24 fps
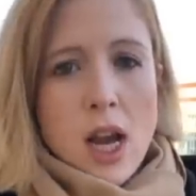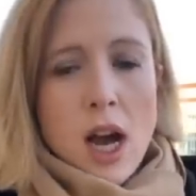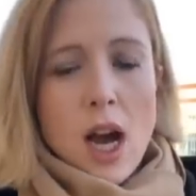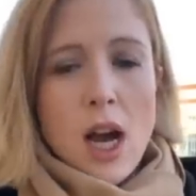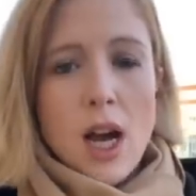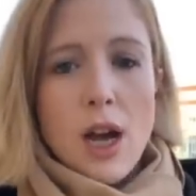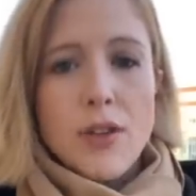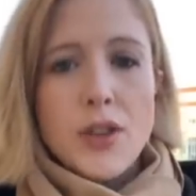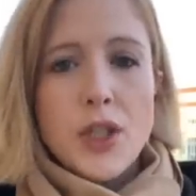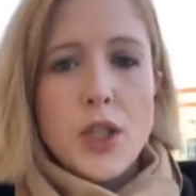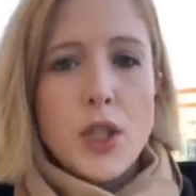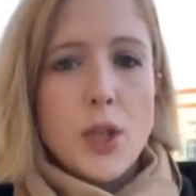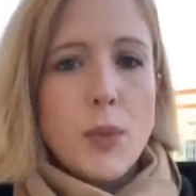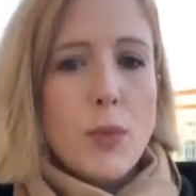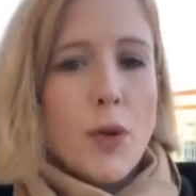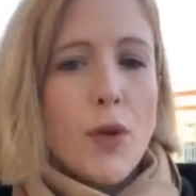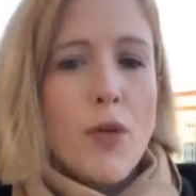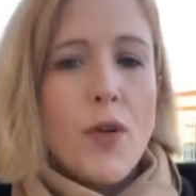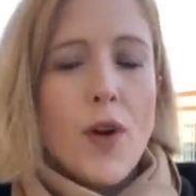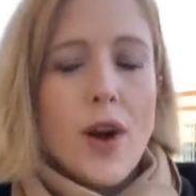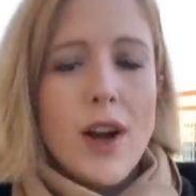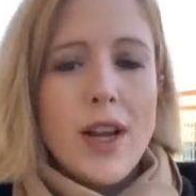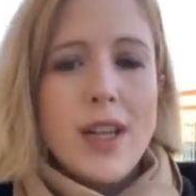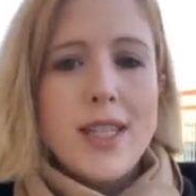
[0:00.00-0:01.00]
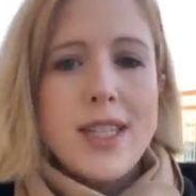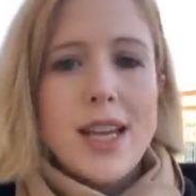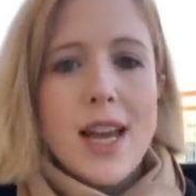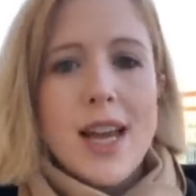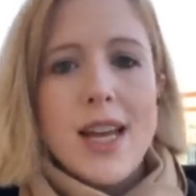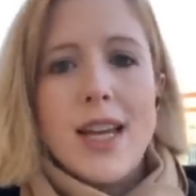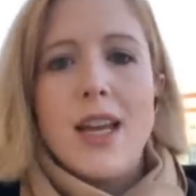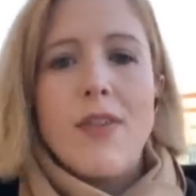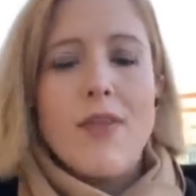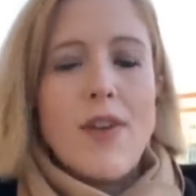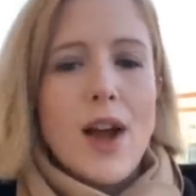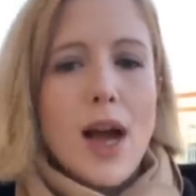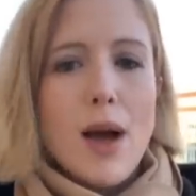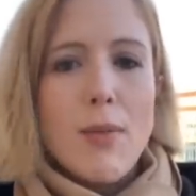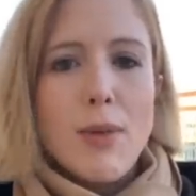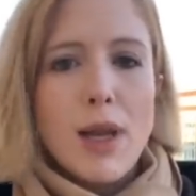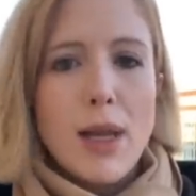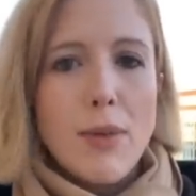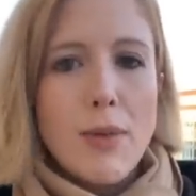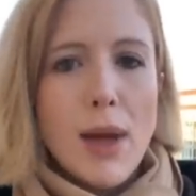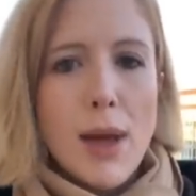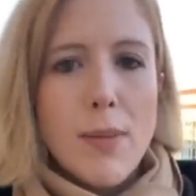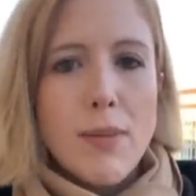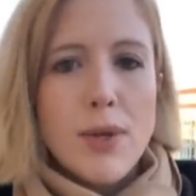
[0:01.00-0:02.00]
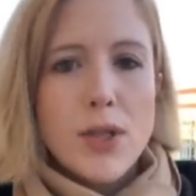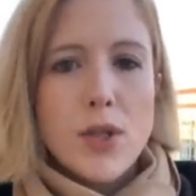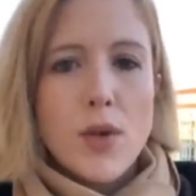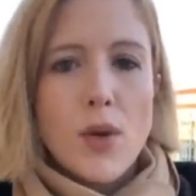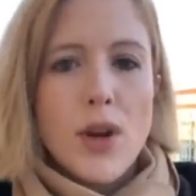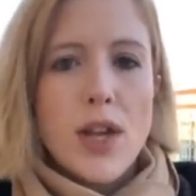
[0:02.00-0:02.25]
uh, to provide any family members